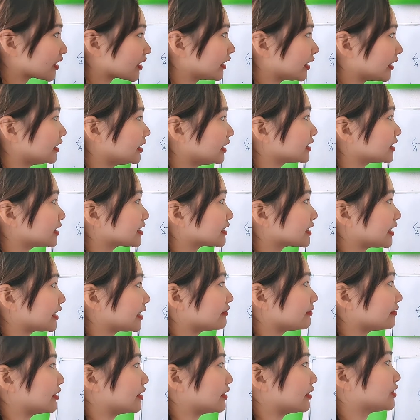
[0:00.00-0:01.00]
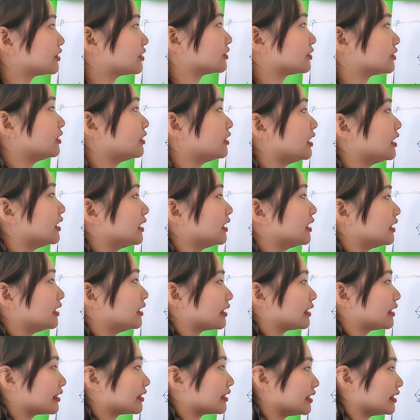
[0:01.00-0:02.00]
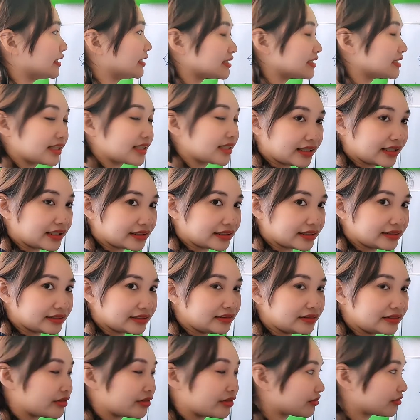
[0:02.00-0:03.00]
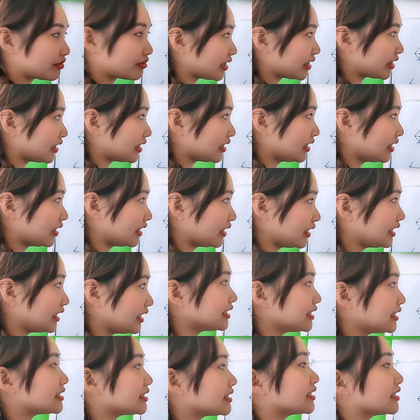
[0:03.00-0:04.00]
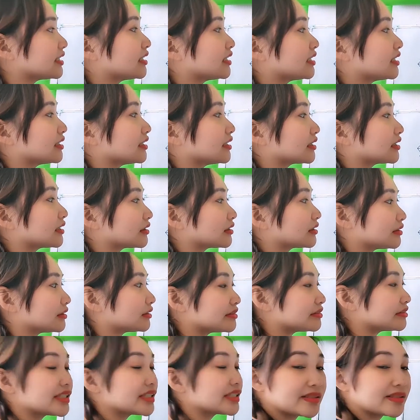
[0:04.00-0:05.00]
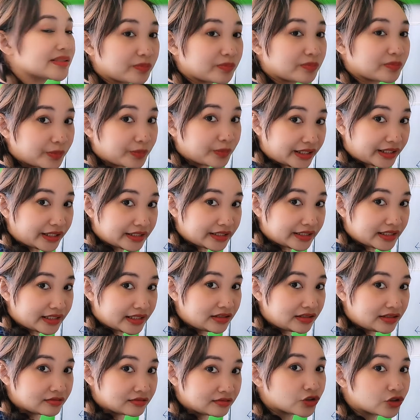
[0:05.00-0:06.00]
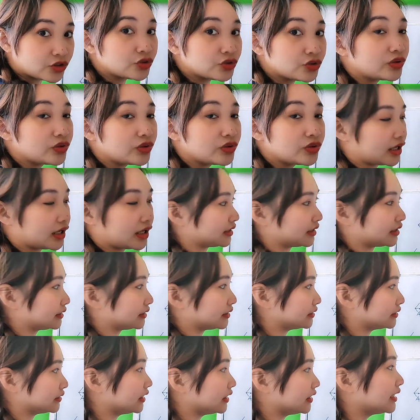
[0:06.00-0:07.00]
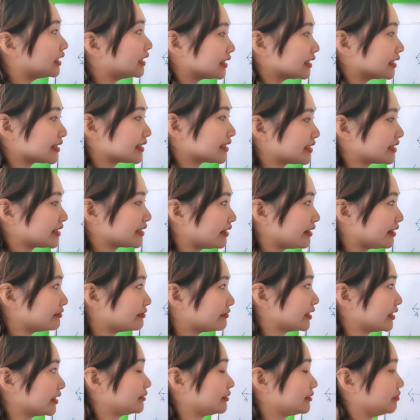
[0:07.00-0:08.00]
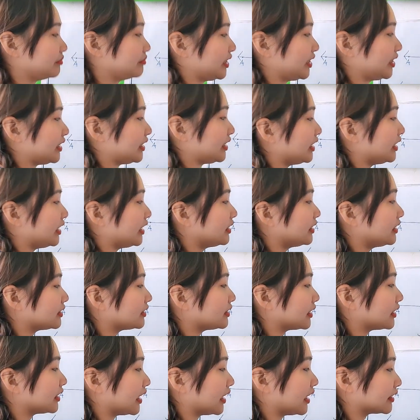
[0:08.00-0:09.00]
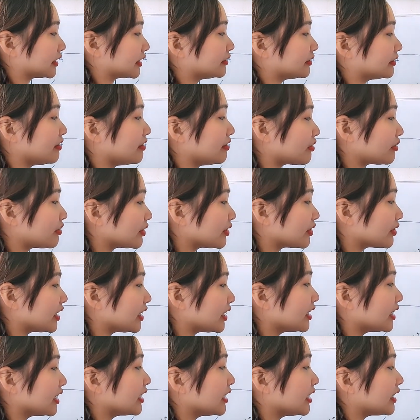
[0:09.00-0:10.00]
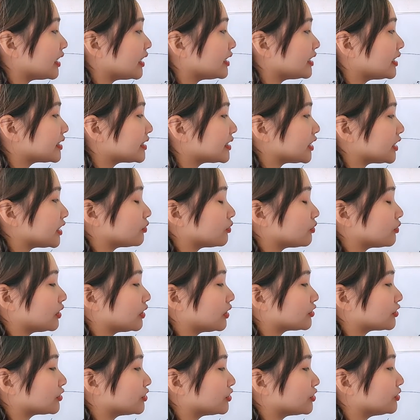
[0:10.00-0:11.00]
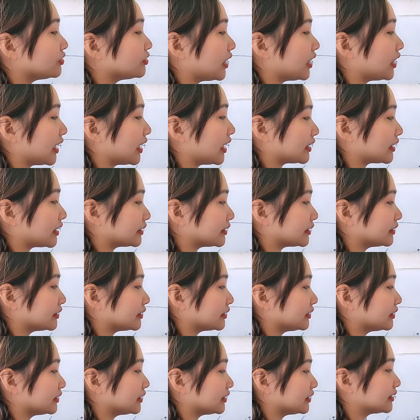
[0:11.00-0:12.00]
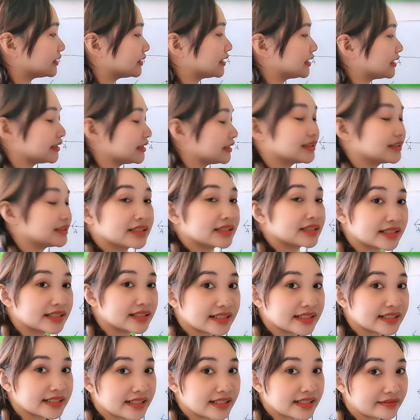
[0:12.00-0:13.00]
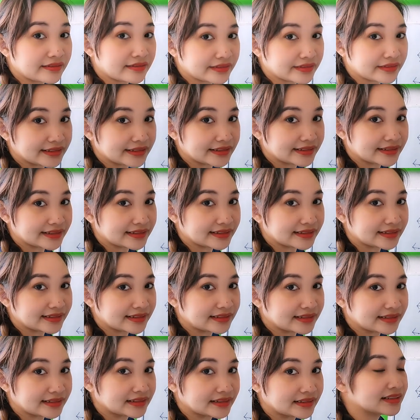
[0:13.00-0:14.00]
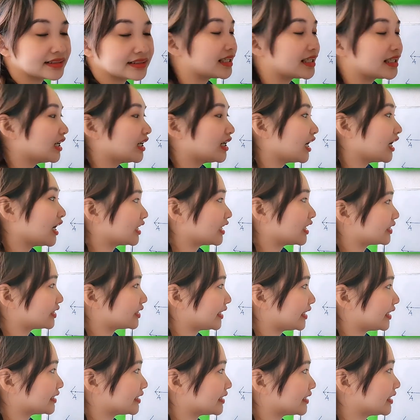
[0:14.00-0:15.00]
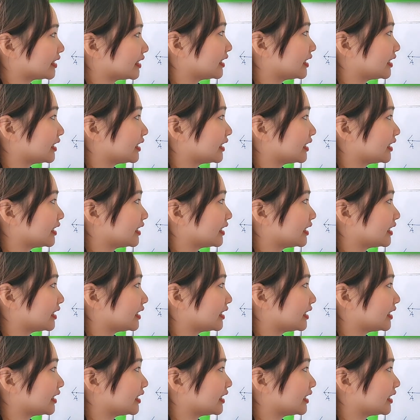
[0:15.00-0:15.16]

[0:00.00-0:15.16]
Okay, 7. So this angle 3 is corresponding to angle 7, meaning angle 3 is equal to angle 7. Alright,